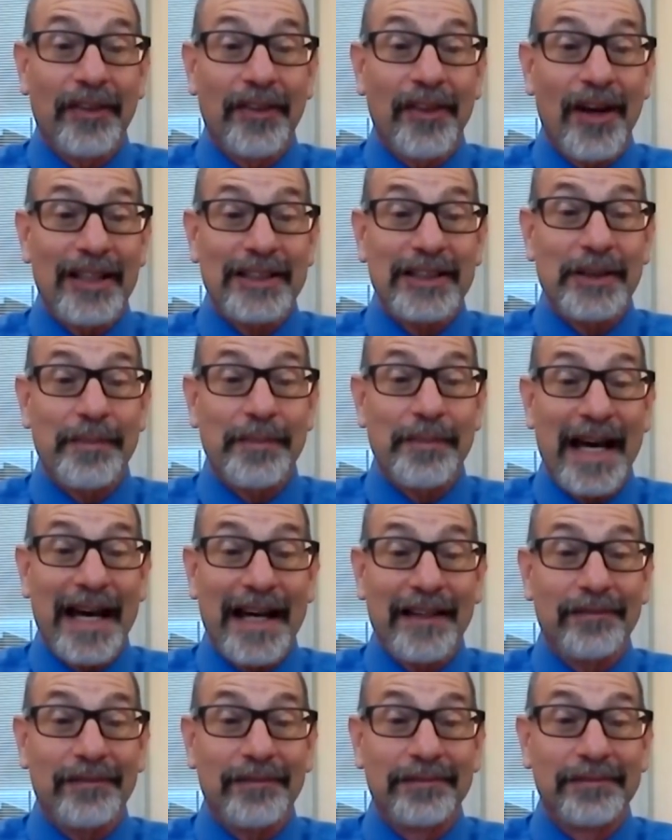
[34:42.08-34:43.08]
thoughts
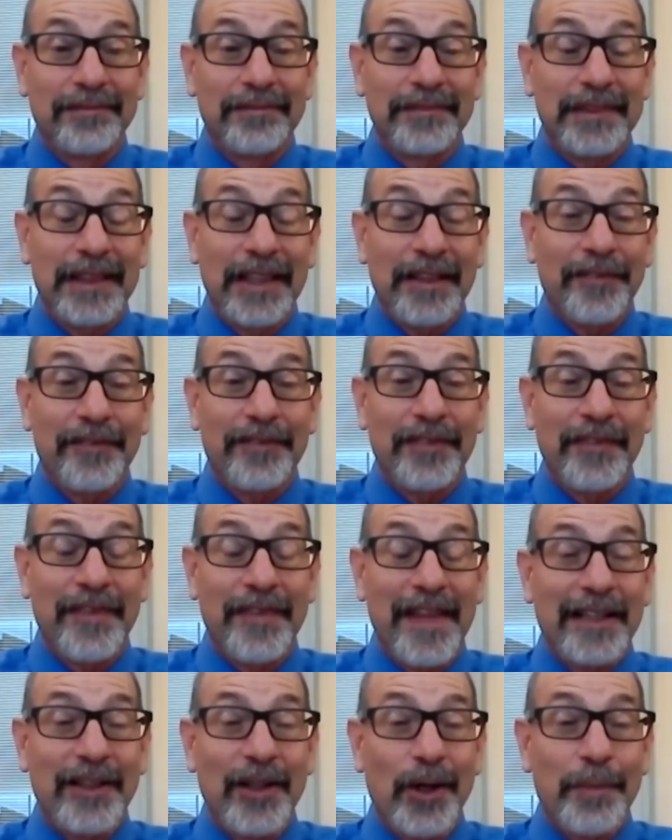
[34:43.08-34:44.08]
about if
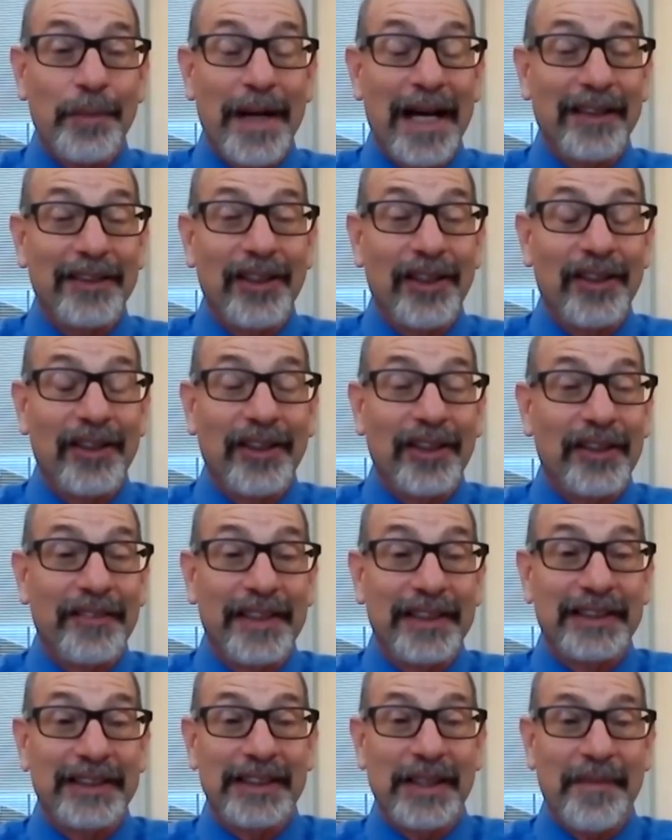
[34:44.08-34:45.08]
they know about yoga, if
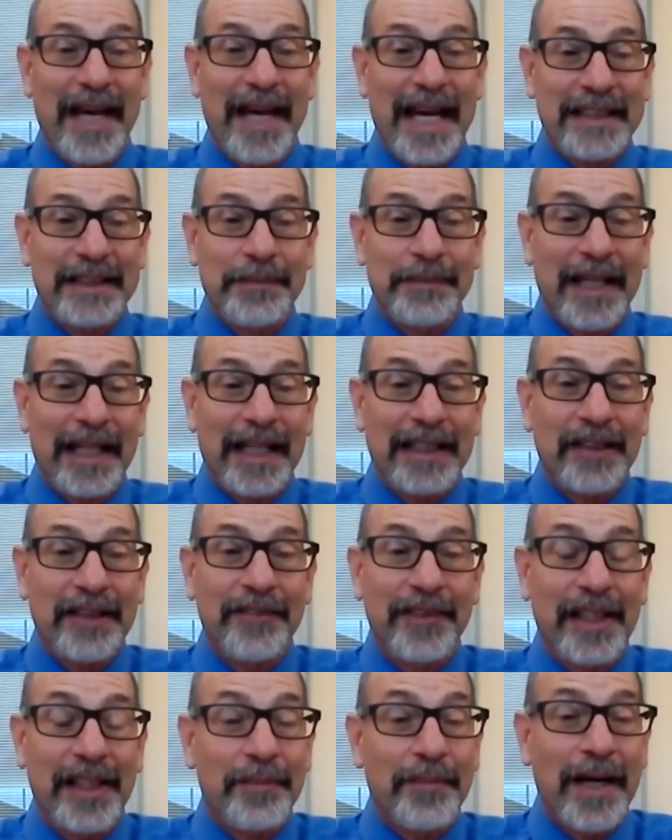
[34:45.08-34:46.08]
there's some aspect of
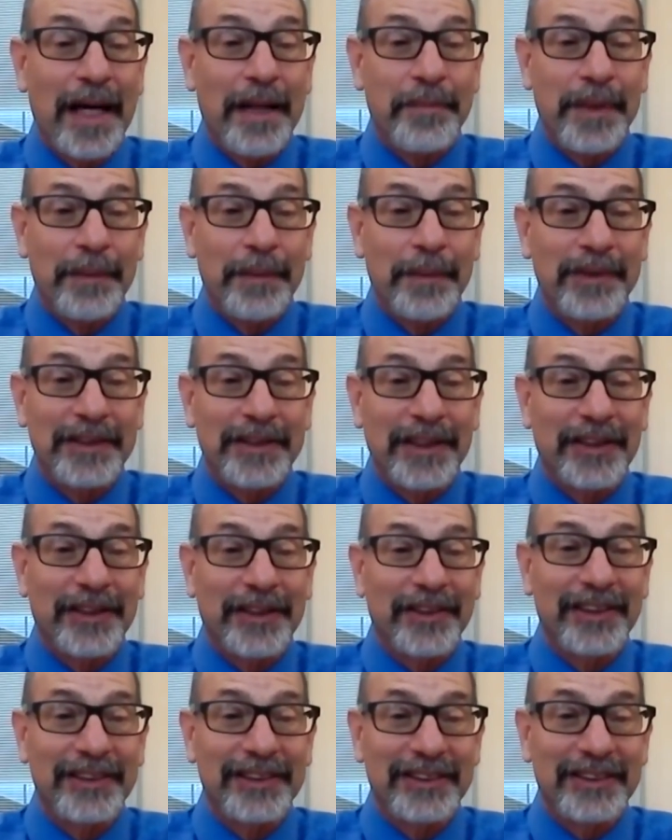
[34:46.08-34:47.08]
it that might be
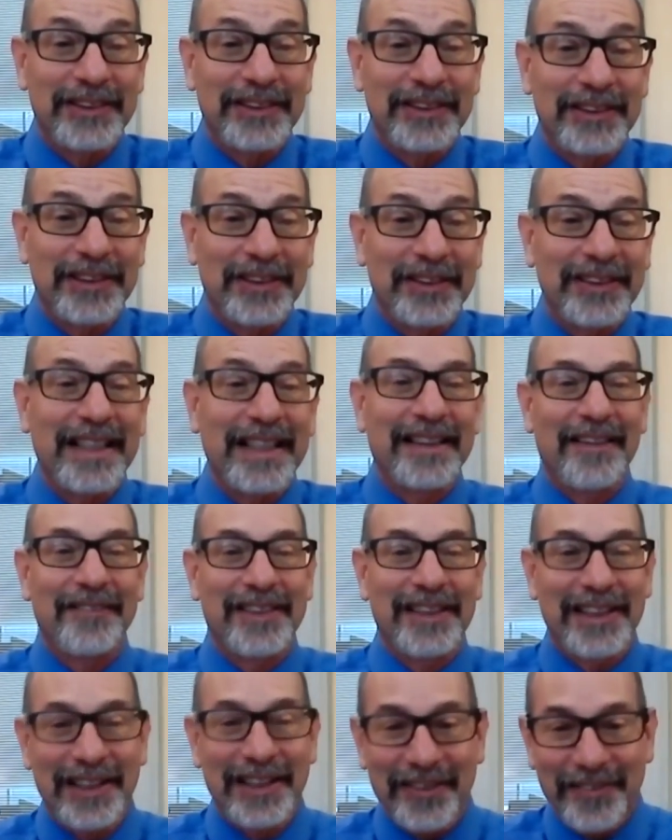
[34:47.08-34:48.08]
particularly suited, I'd
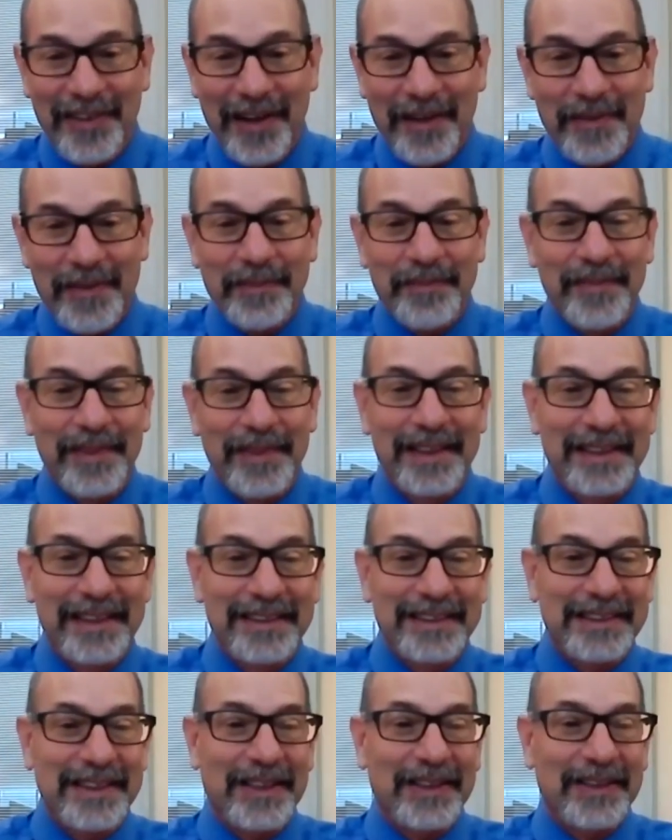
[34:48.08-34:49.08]
love to hear from them.
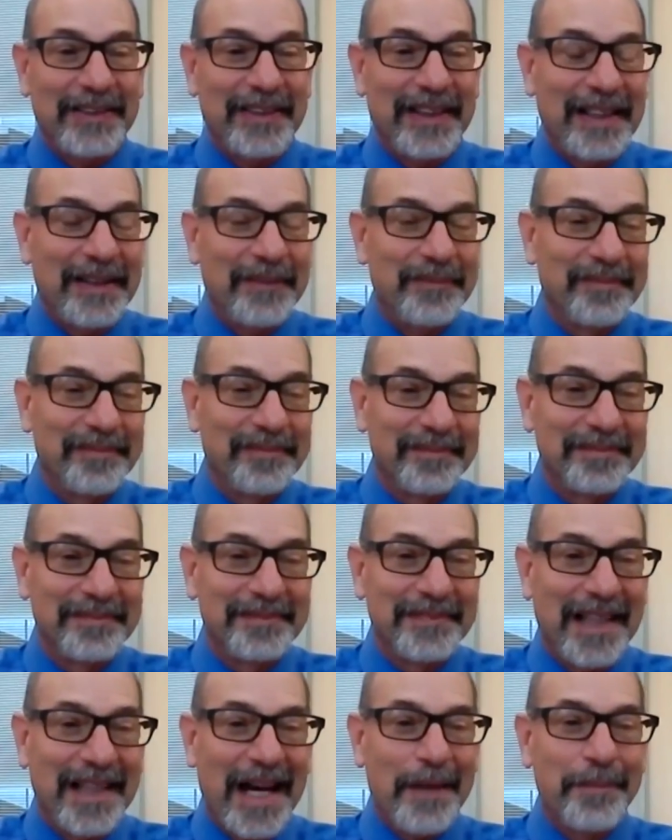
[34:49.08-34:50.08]
So
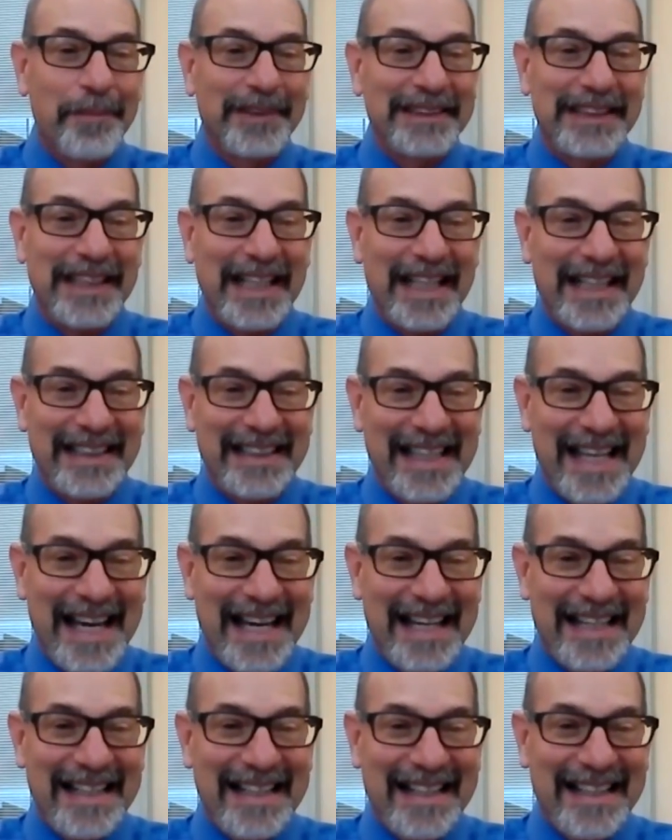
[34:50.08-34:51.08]
I appreciate
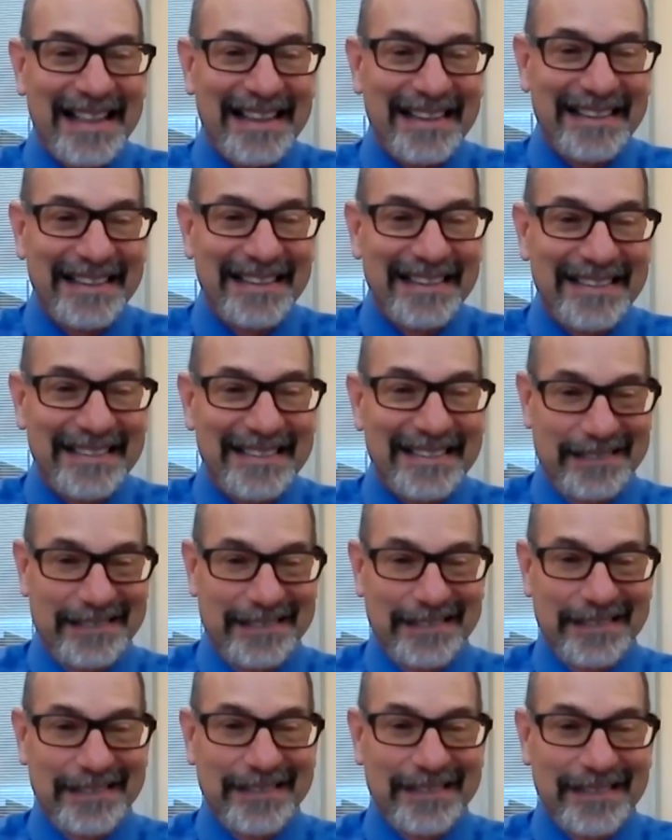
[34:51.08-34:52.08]
that
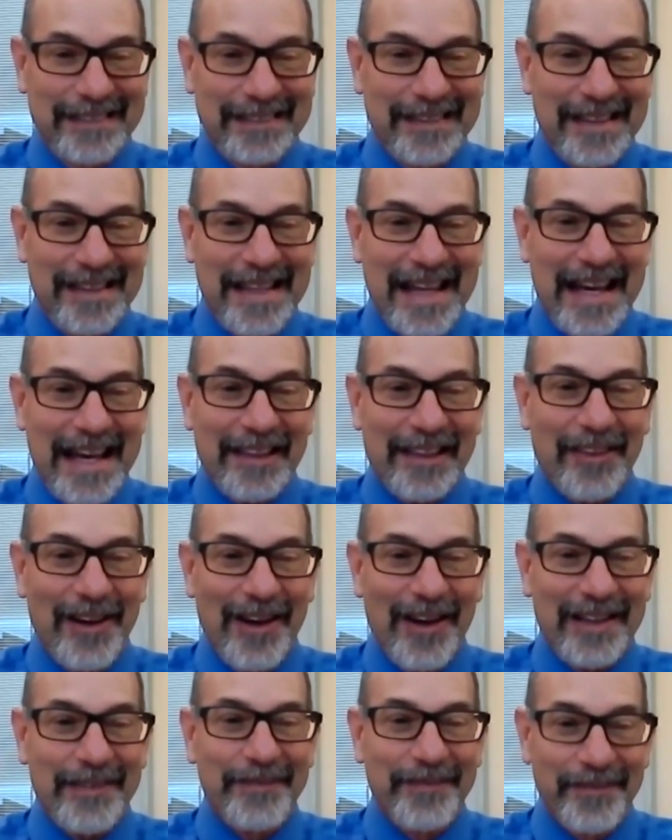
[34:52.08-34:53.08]
that
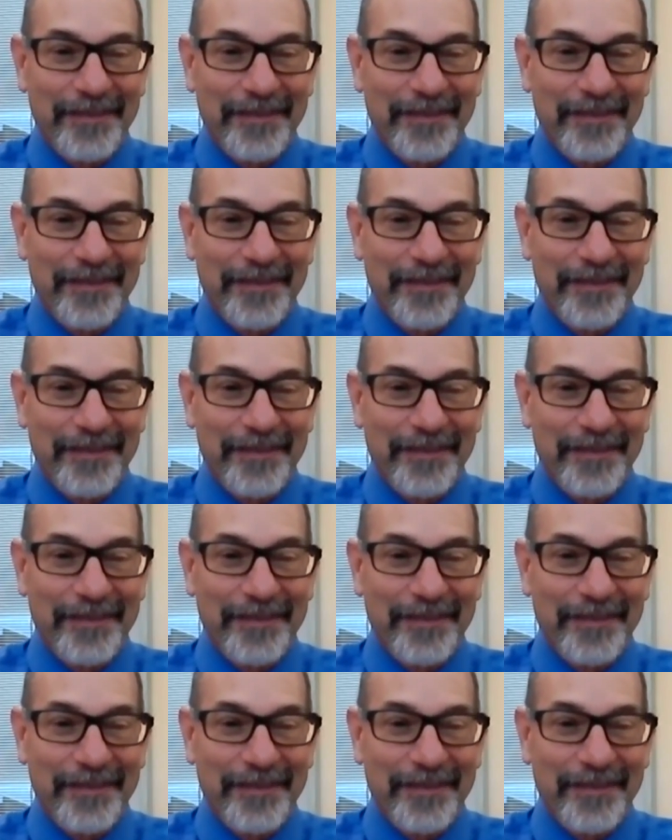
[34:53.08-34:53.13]
thought.